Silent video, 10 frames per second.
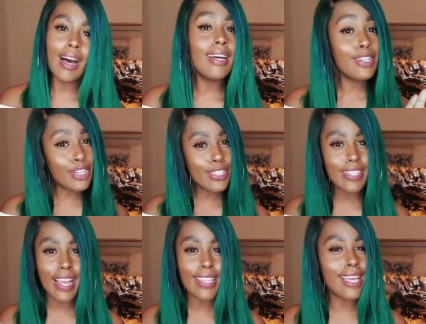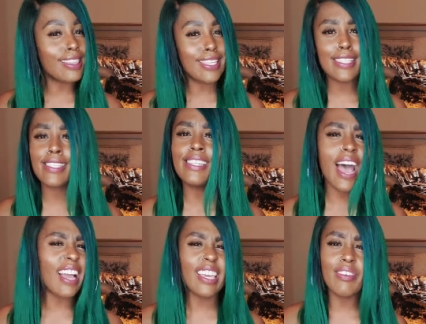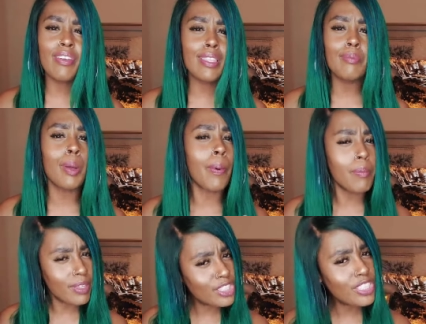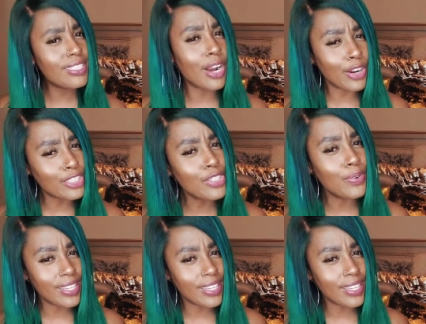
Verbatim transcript: Understand that this is not giving them the permission to hurt you